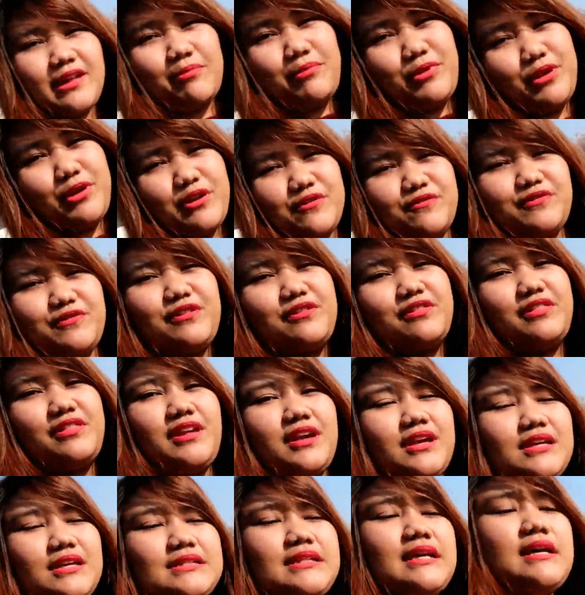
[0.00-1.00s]
at beautiful
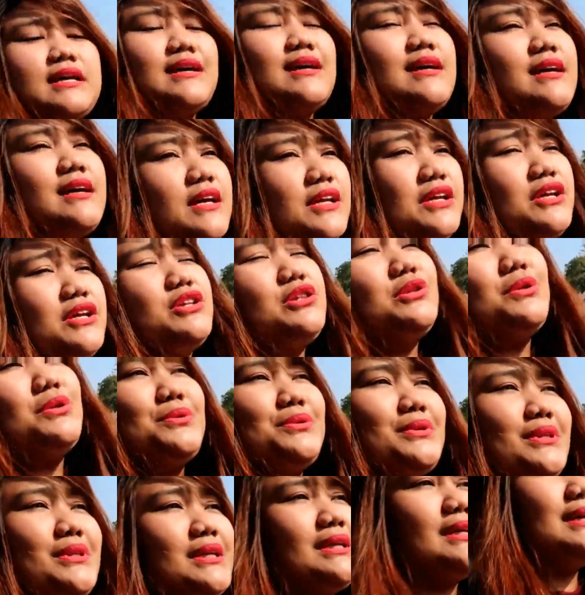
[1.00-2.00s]
things, you
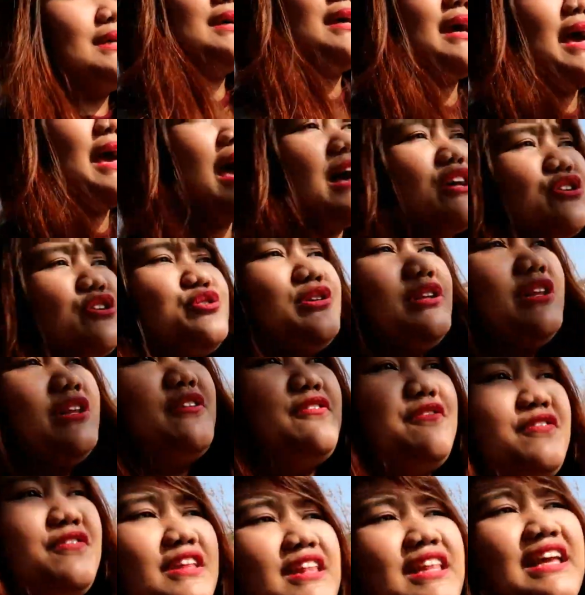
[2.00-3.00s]
don't actually
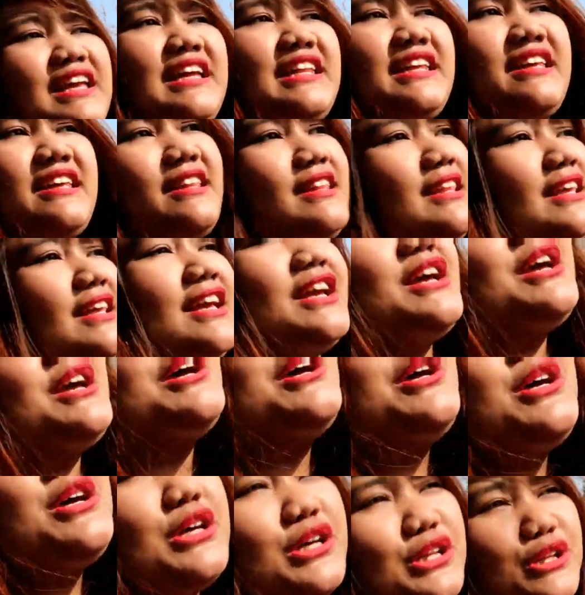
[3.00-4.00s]
feel anything.
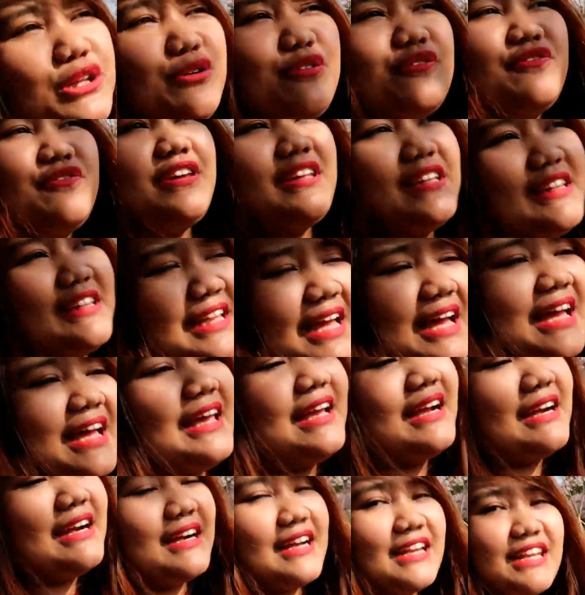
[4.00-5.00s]
You don't feel
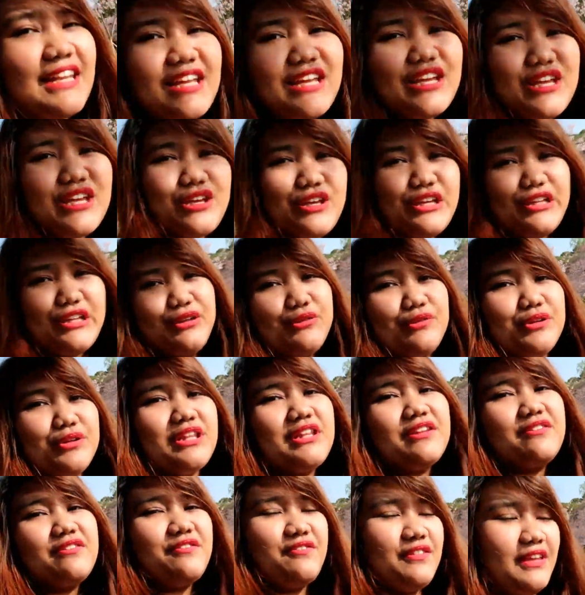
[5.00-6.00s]
tired, you
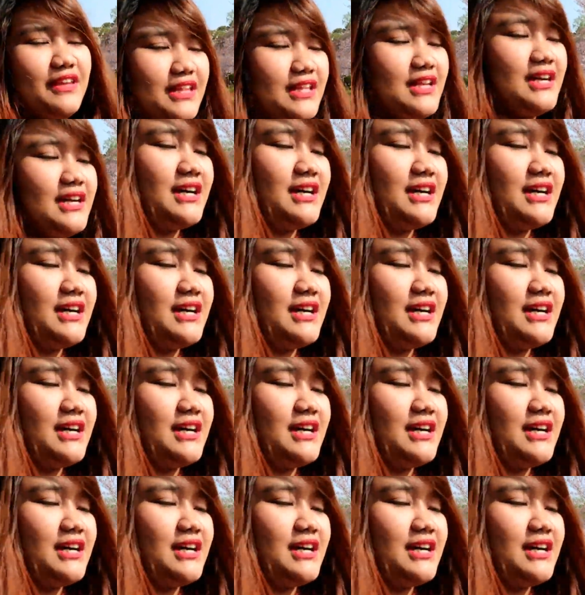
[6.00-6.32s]
don't feel